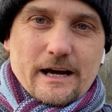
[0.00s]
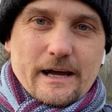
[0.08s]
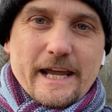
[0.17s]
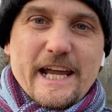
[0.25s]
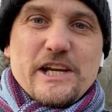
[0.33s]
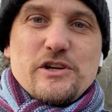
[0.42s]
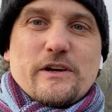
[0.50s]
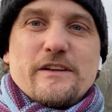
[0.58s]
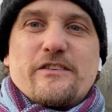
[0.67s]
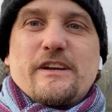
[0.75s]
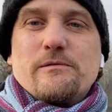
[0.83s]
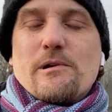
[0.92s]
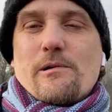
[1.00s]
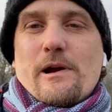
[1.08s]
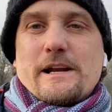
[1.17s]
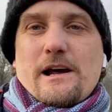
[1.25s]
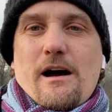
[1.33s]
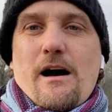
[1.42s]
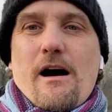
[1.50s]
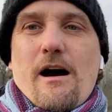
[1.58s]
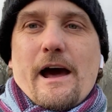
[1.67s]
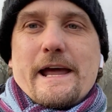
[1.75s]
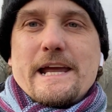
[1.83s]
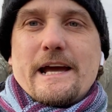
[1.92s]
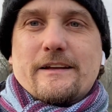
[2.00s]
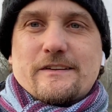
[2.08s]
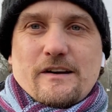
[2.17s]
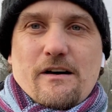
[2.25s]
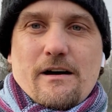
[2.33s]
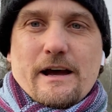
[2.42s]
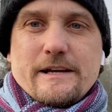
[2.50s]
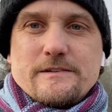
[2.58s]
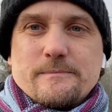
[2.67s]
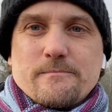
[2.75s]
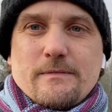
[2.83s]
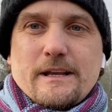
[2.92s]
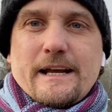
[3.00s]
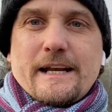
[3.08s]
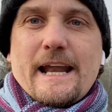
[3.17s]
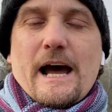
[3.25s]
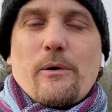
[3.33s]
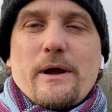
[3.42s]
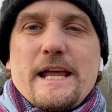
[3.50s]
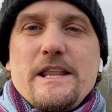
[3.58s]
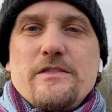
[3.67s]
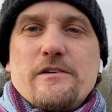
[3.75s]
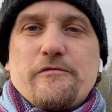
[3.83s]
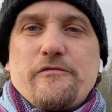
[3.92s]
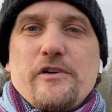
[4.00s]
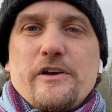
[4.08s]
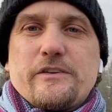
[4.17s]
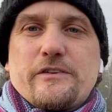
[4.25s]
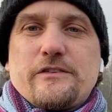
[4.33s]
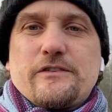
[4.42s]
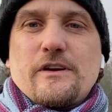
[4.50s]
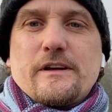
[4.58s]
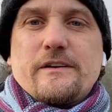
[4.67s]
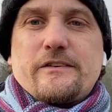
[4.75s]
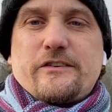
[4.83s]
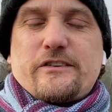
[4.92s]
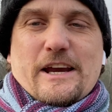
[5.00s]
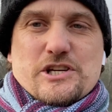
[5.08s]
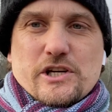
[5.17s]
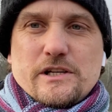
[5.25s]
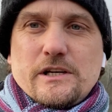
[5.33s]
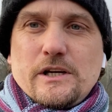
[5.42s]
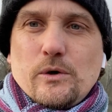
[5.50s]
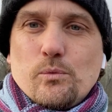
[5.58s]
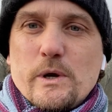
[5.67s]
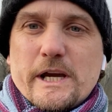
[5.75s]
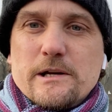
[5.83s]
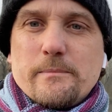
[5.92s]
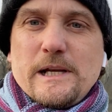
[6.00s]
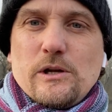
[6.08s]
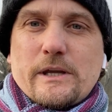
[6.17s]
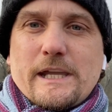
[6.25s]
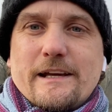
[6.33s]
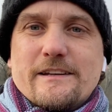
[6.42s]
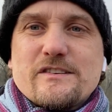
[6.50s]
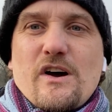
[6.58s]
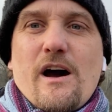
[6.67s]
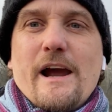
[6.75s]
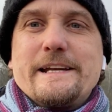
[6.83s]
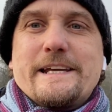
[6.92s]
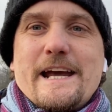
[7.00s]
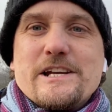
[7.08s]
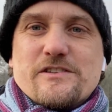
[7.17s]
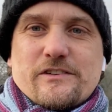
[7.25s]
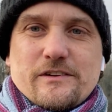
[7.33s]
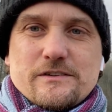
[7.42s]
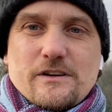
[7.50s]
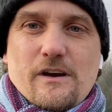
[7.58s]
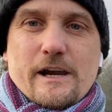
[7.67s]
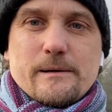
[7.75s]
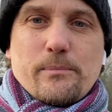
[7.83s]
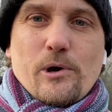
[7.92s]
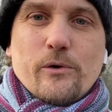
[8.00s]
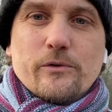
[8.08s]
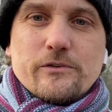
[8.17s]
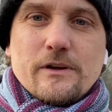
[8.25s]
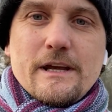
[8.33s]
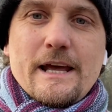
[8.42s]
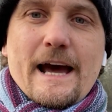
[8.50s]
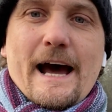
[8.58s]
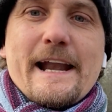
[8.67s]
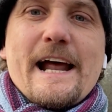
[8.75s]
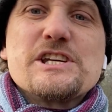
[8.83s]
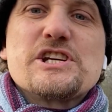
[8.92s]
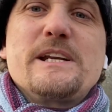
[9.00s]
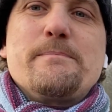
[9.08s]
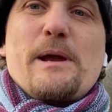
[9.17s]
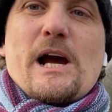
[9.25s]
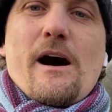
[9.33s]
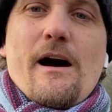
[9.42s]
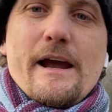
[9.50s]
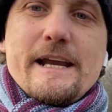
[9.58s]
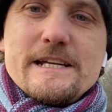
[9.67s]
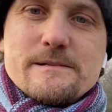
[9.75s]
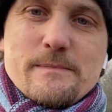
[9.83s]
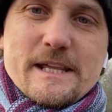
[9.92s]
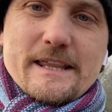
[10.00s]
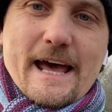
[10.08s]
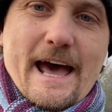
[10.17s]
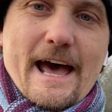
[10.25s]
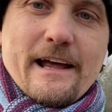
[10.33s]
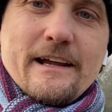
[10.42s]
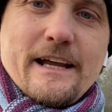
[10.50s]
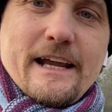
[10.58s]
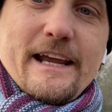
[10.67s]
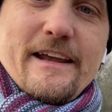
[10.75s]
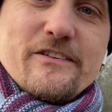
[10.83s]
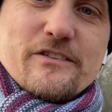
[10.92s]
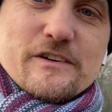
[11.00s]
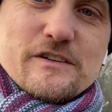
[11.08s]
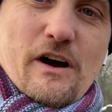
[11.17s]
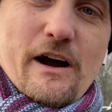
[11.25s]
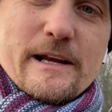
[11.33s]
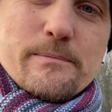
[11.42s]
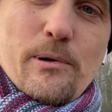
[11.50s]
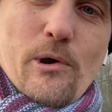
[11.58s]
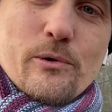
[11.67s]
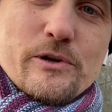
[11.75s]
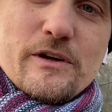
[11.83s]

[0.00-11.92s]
Here you can see we're at high tide. Now, in the first session, we're going to be looking at tide gauges and tide poles. And actually behind me there is a tide pole.